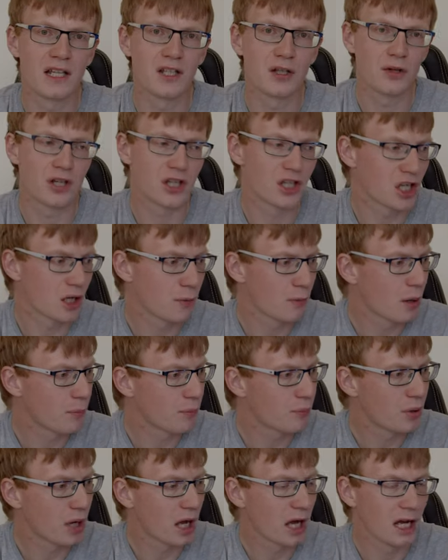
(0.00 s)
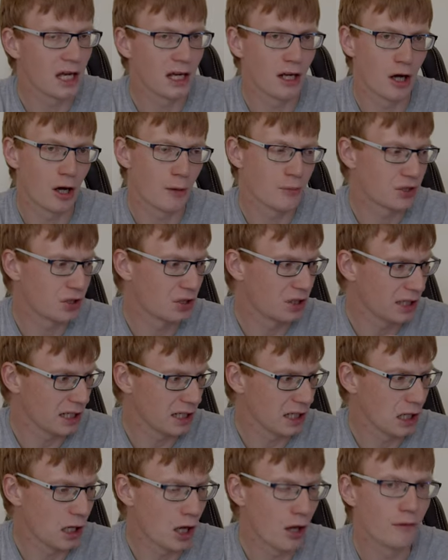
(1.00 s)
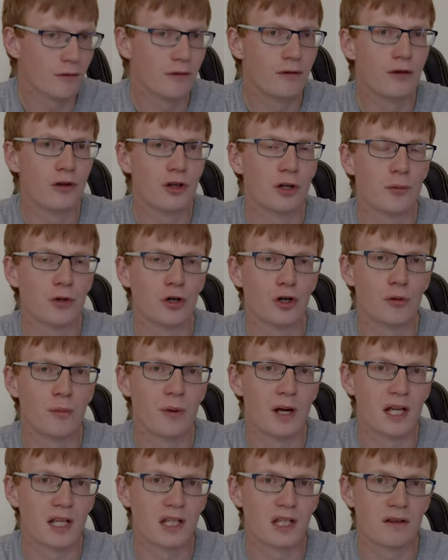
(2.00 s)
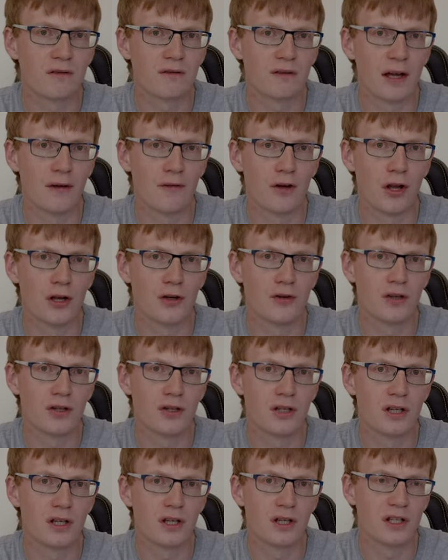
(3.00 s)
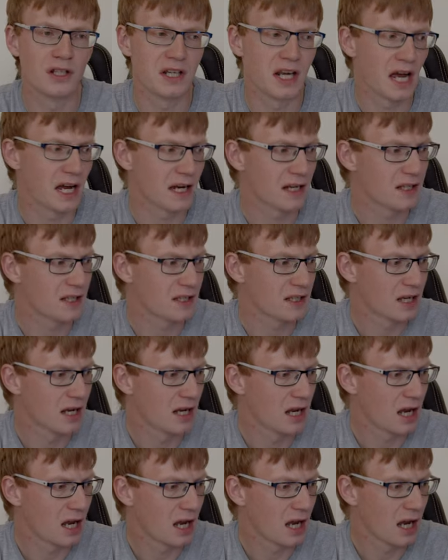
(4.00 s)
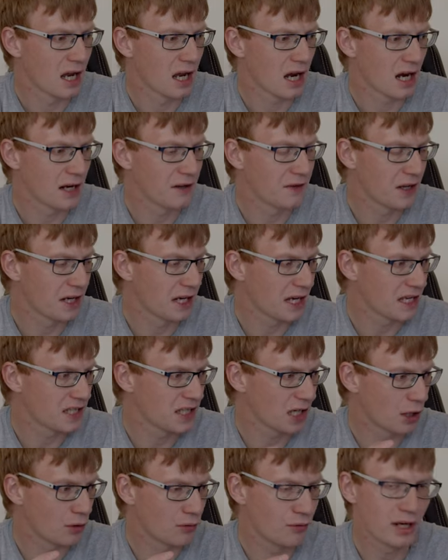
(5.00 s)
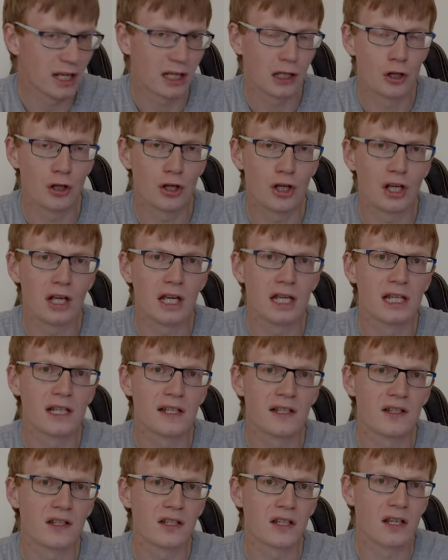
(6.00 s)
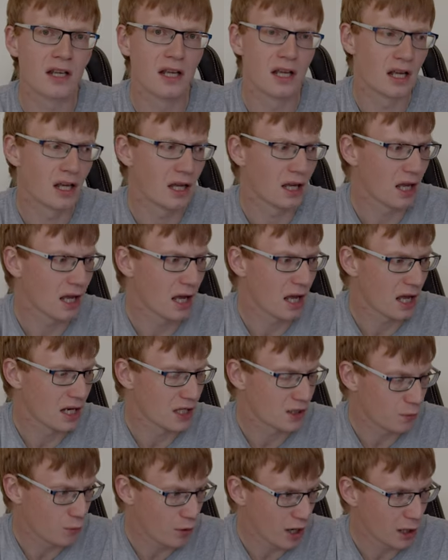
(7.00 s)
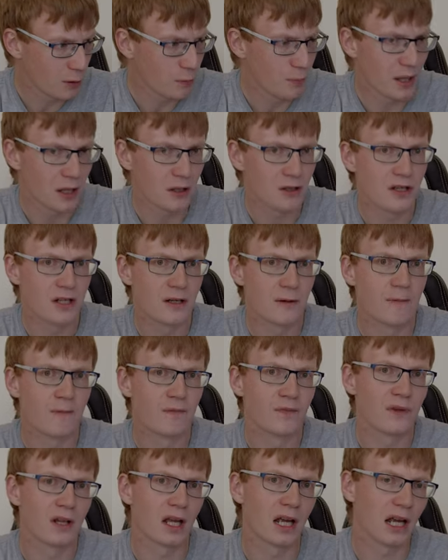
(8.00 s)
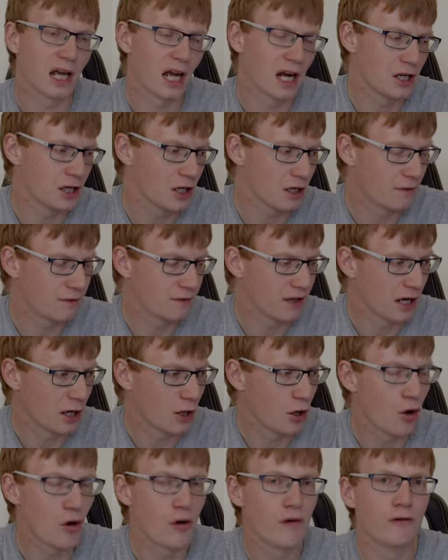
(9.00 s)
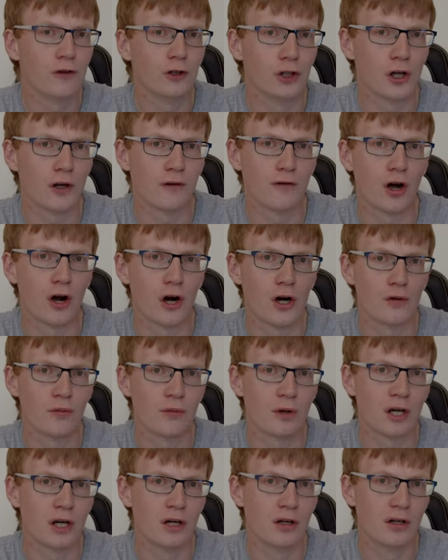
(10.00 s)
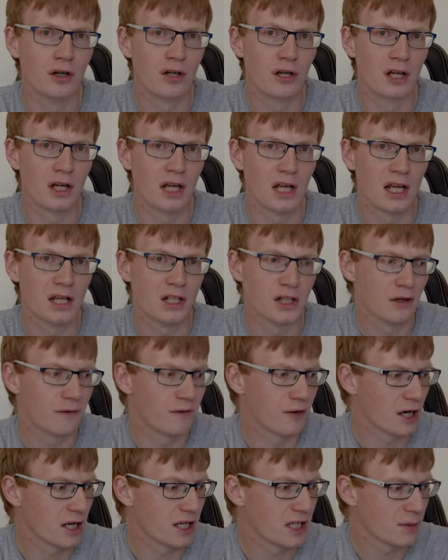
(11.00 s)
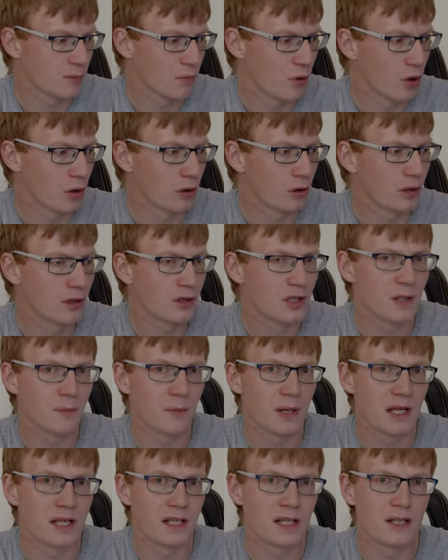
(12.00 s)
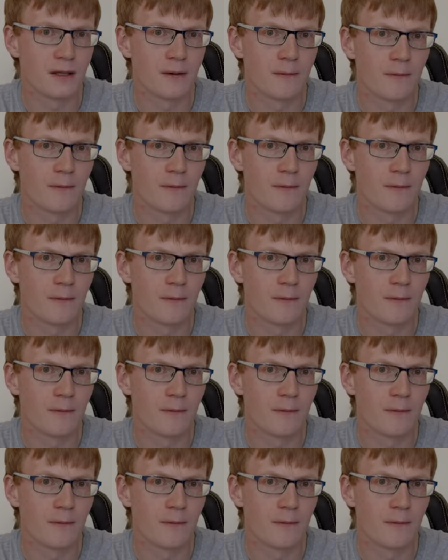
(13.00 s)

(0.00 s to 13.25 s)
so to sum up, I absolutely love the PureBase 500 DX. I think it's a great looking case, it's well built, and you can fit an awful lot of hardware into a very small space.